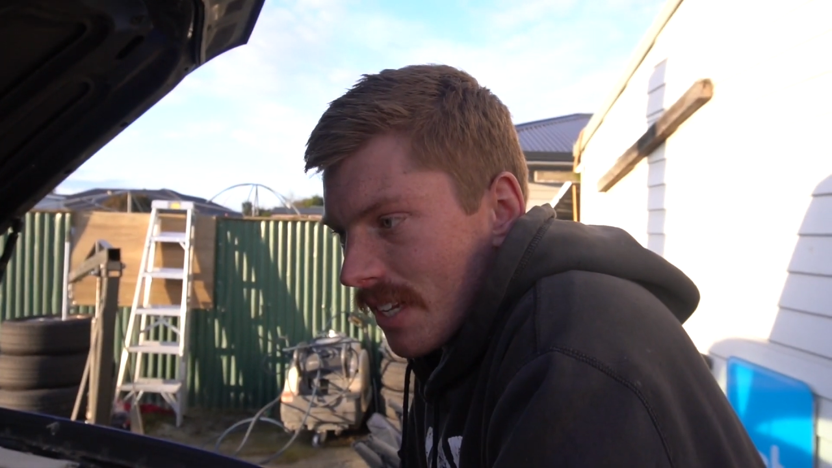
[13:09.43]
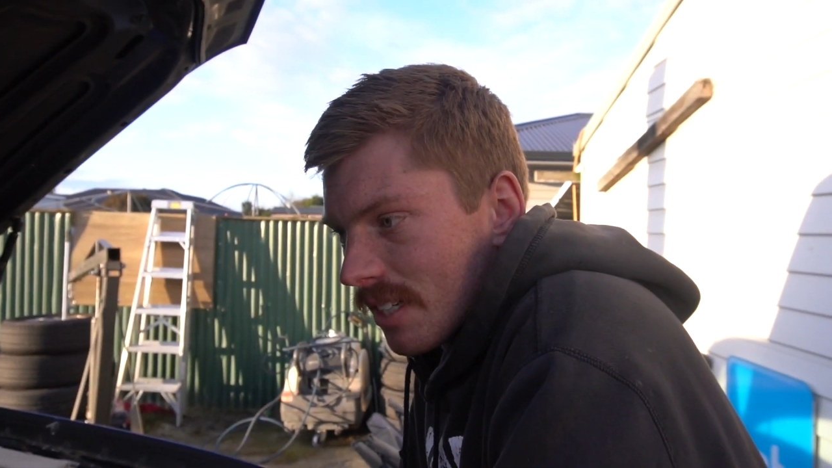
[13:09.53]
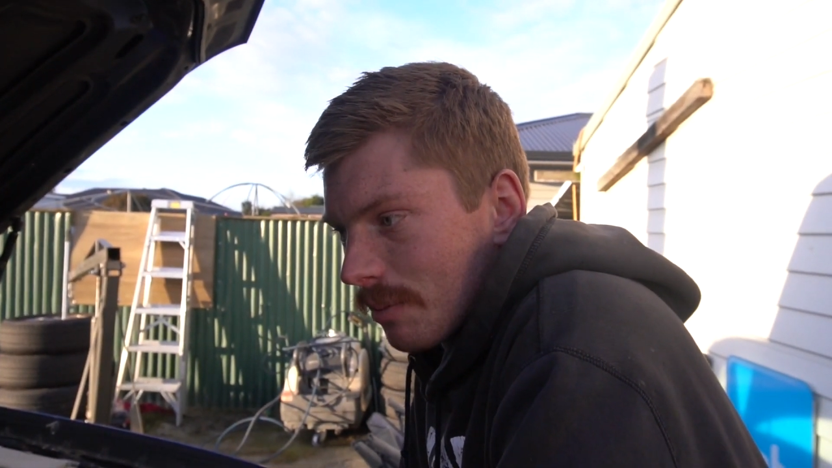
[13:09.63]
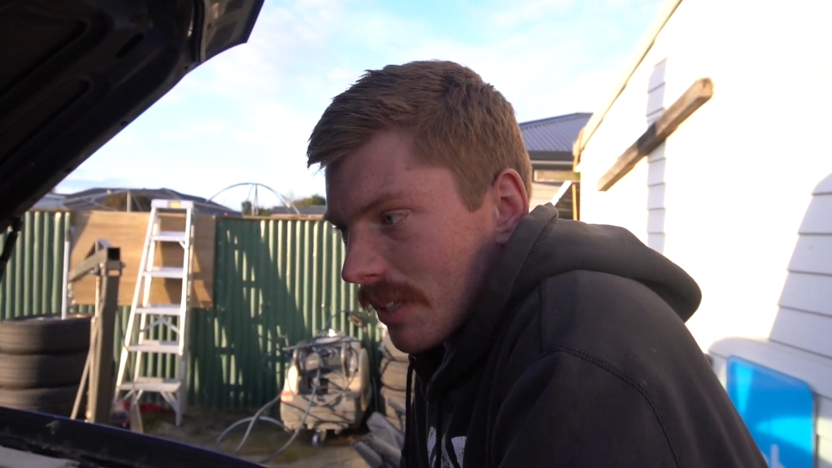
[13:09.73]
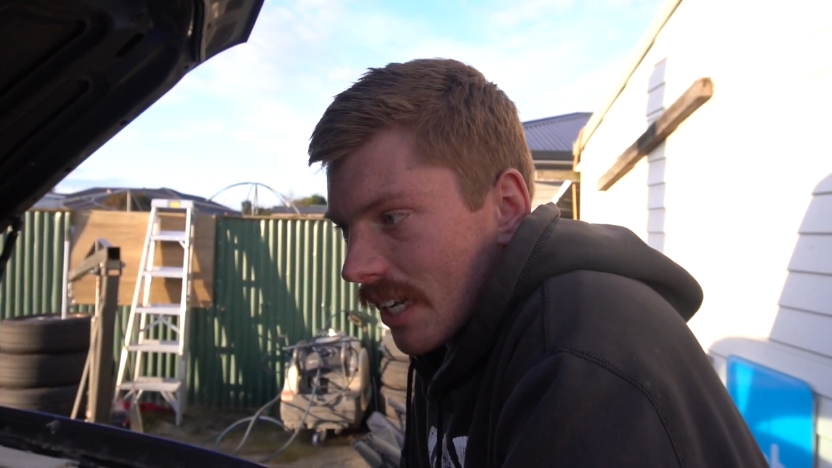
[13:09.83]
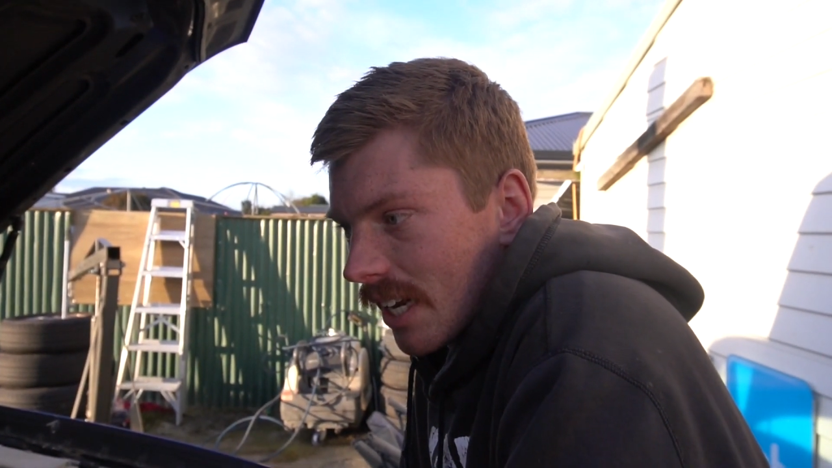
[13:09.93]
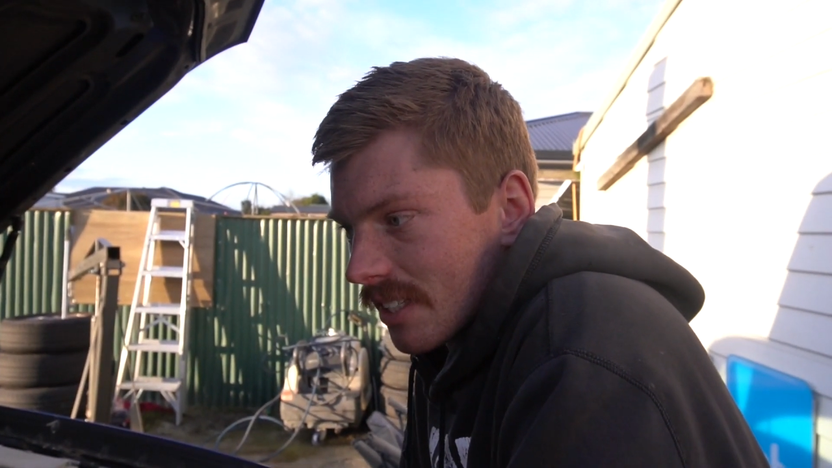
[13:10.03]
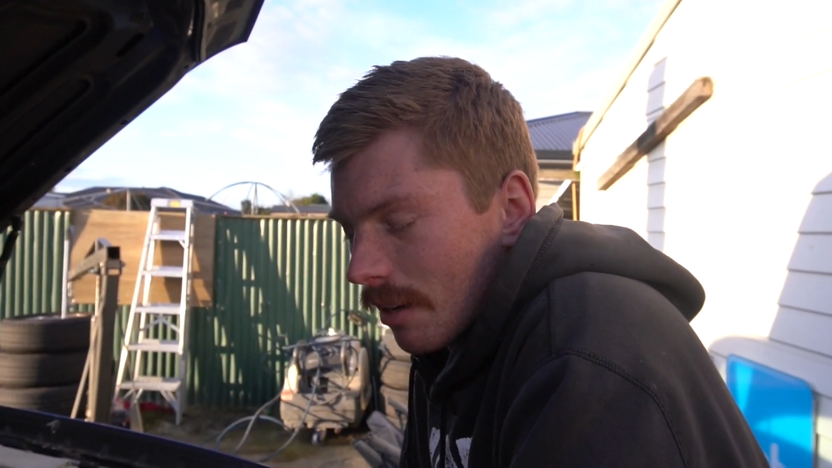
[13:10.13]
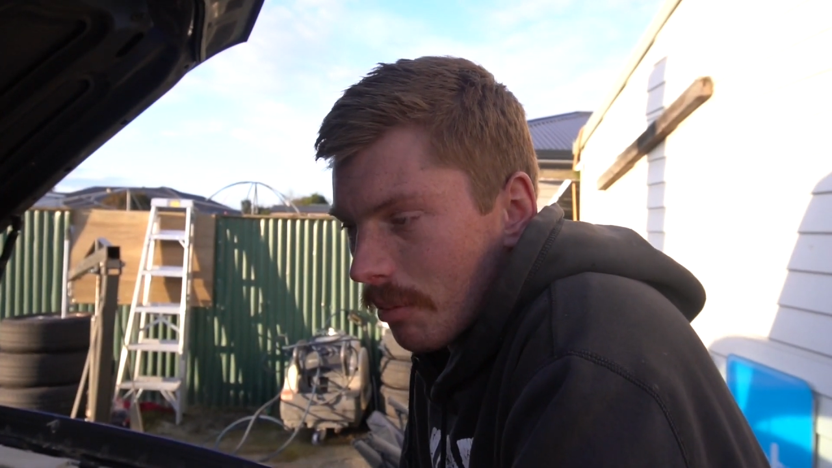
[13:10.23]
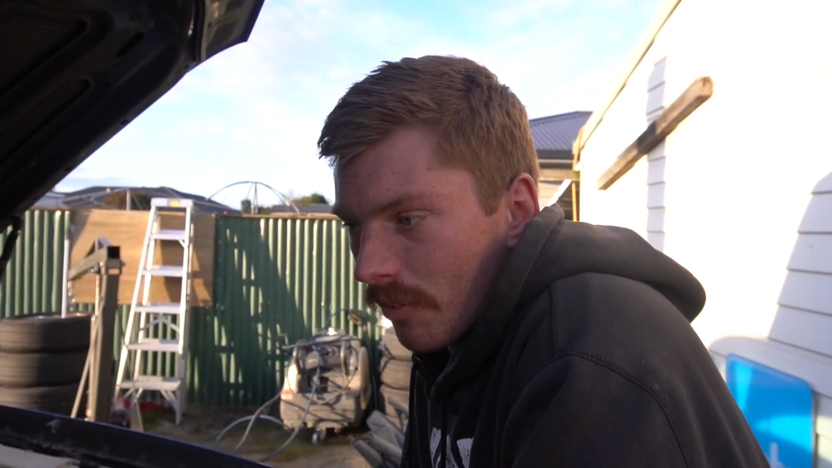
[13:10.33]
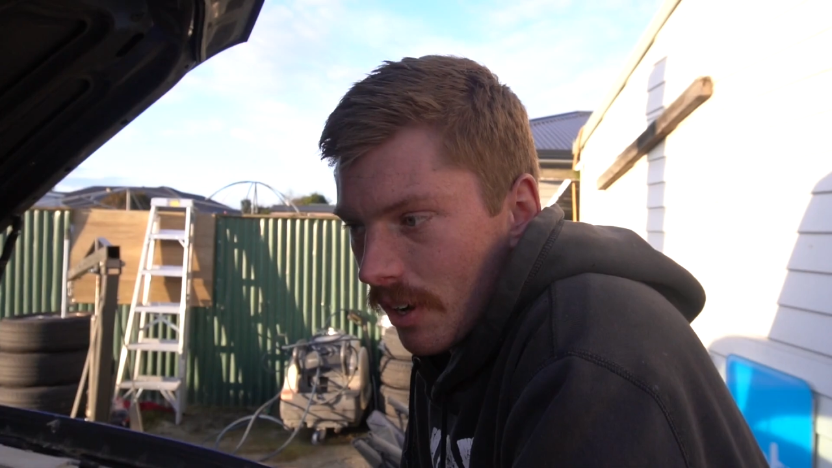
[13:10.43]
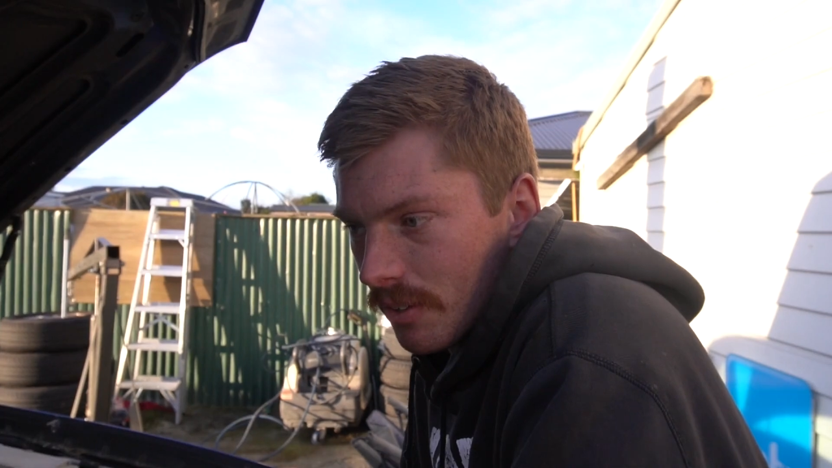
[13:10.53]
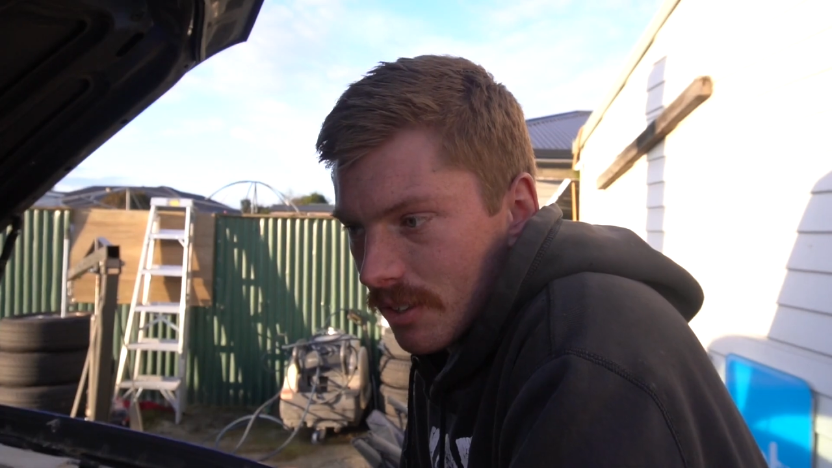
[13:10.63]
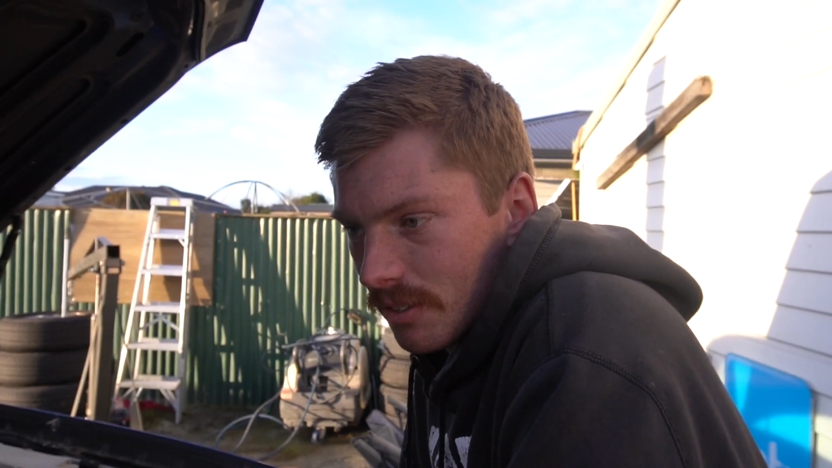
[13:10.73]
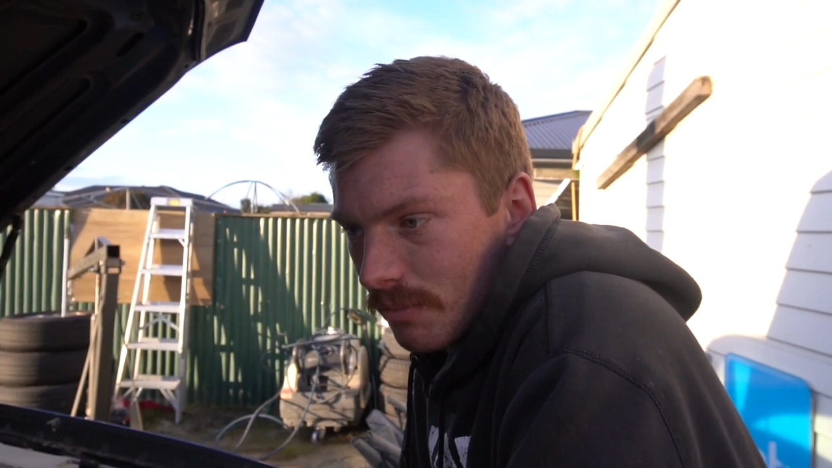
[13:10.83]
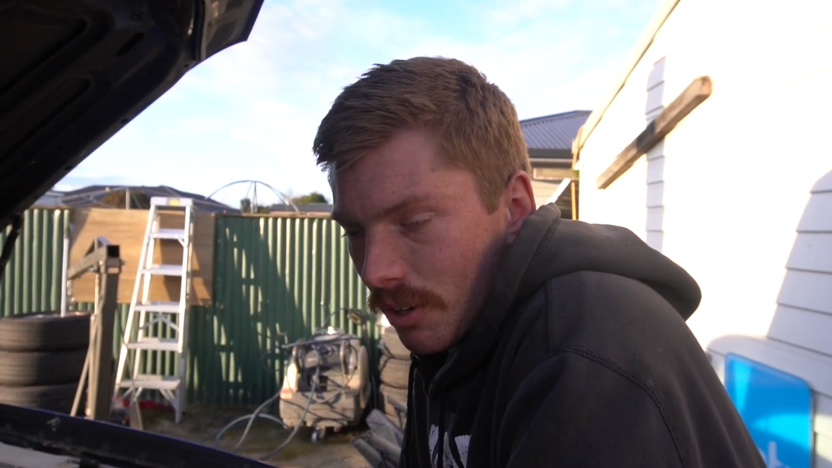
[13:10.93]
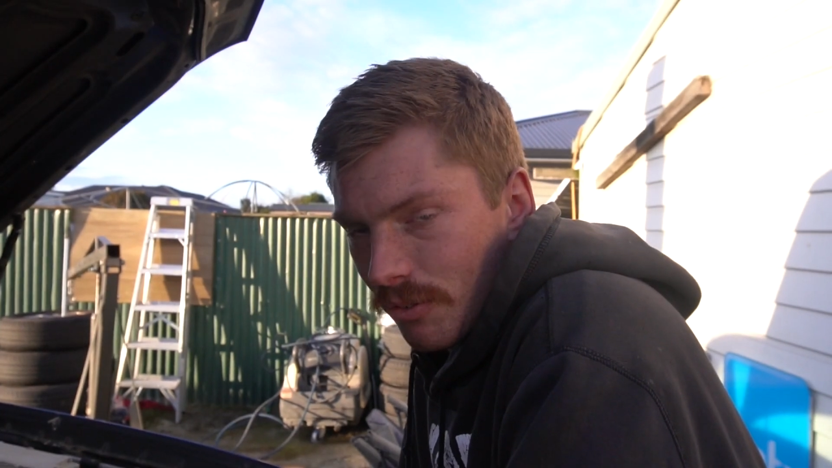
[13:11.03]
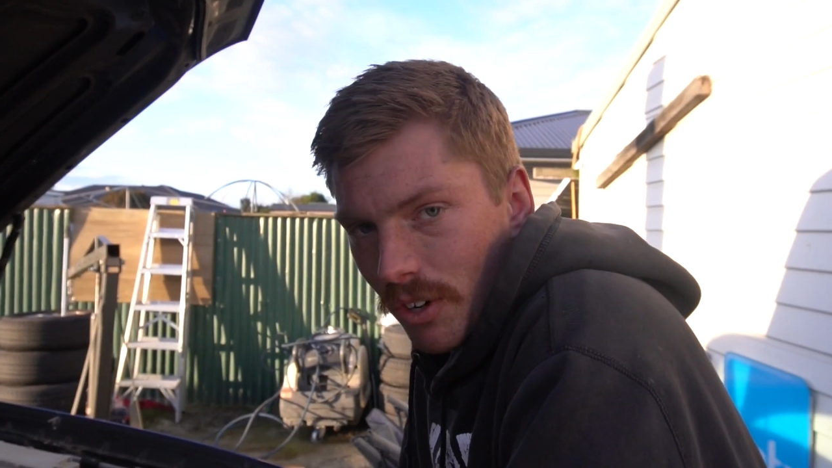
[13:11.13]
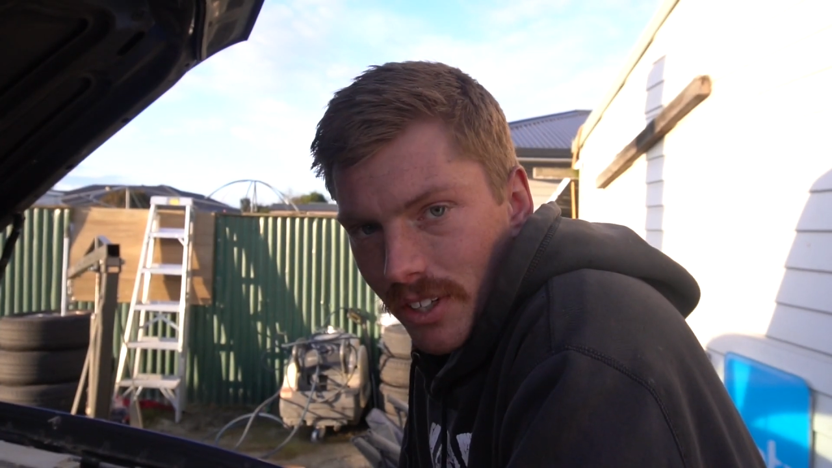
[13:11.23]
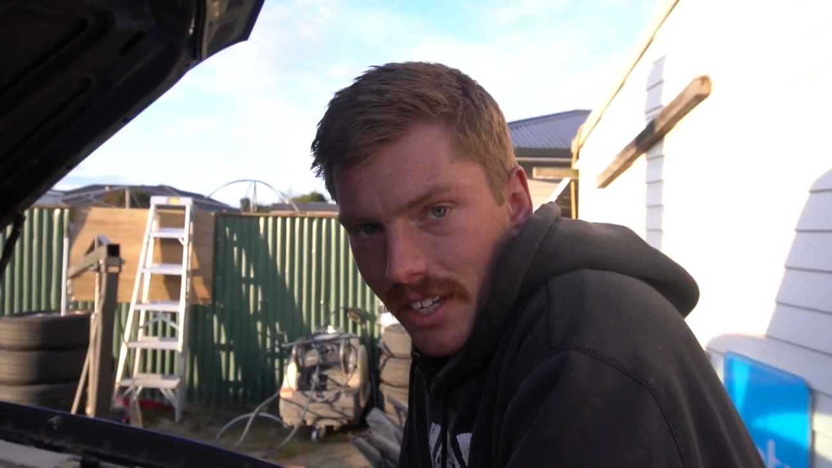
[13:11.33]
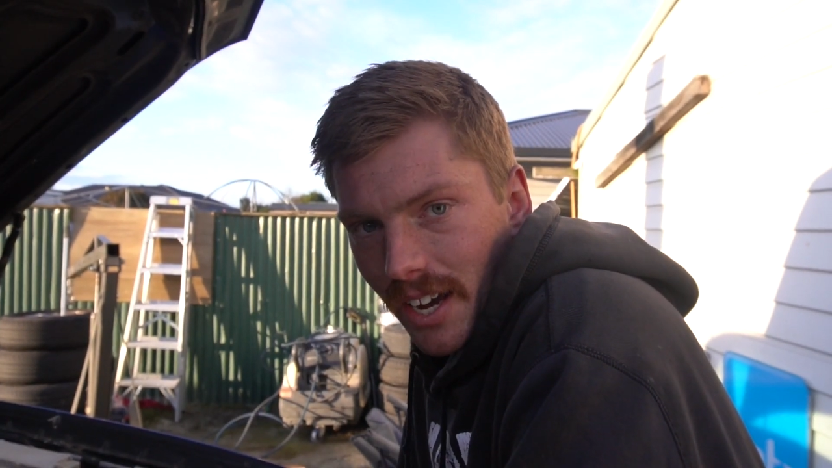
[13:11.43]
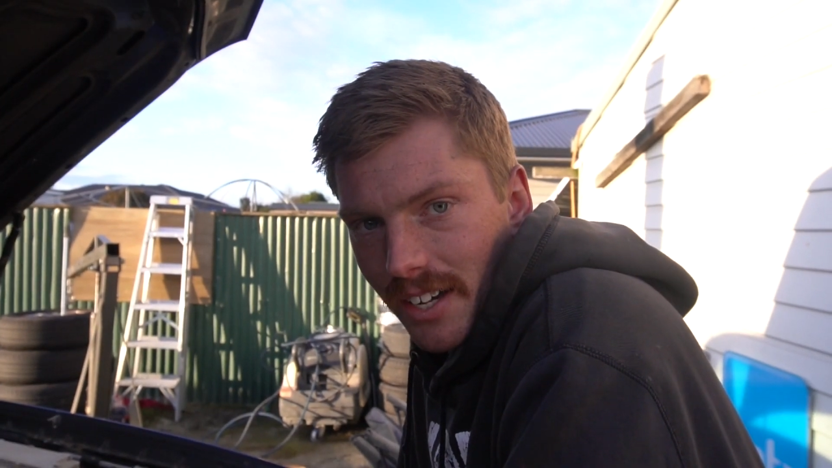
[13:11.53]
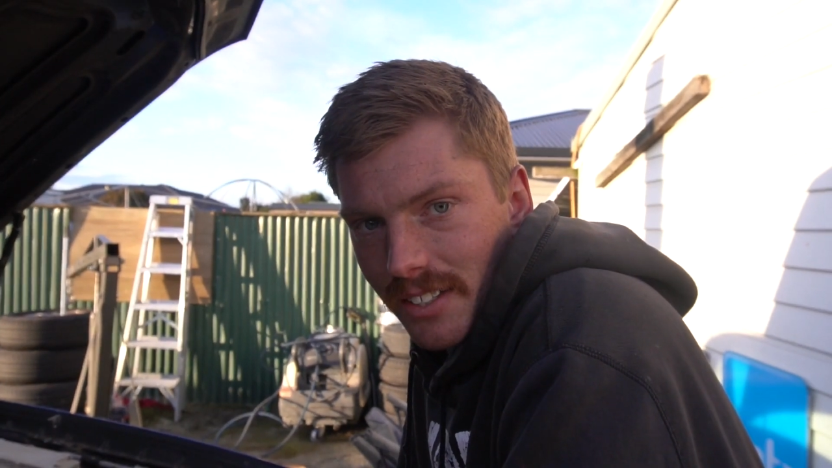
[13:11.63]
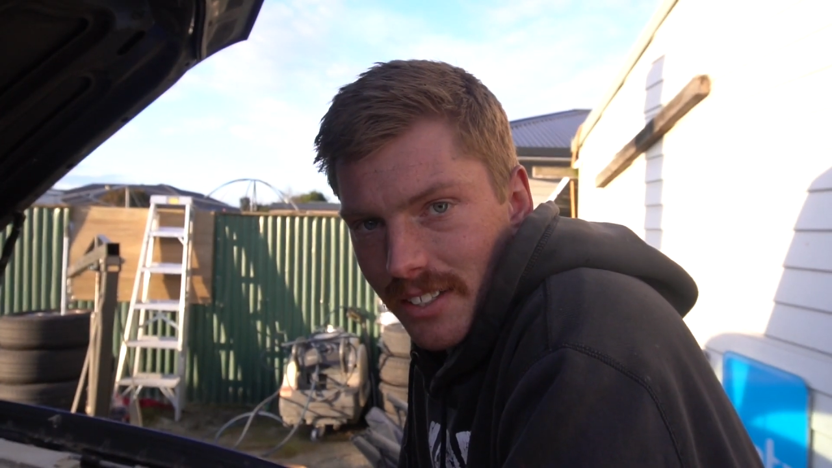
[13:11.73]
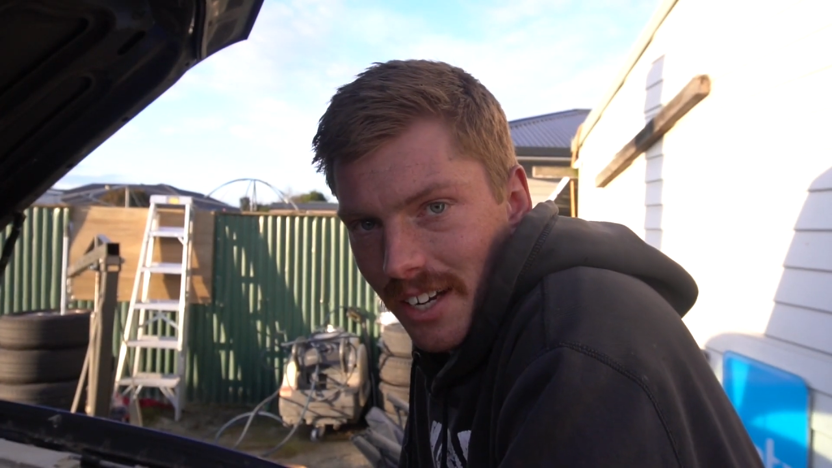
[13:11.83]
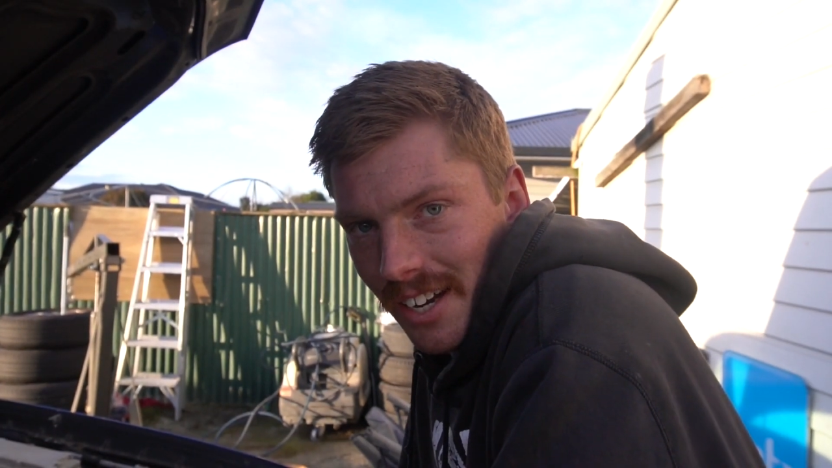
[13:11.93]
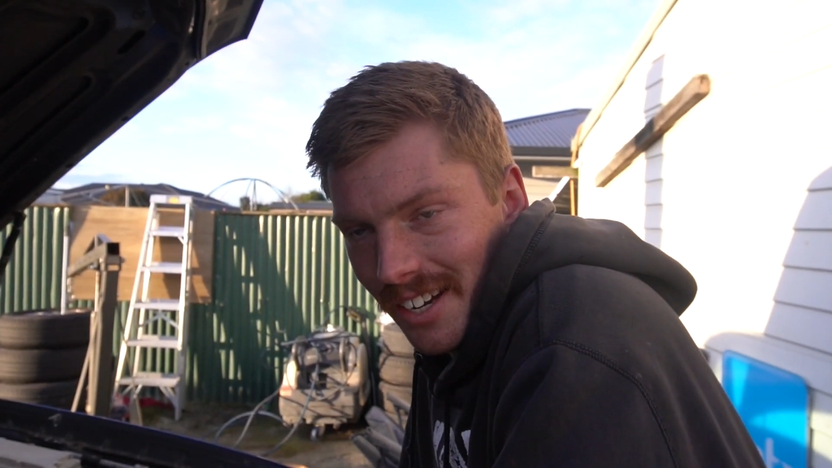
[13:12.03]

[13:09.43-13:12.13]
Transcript: spent the last couple of hours modifying the guards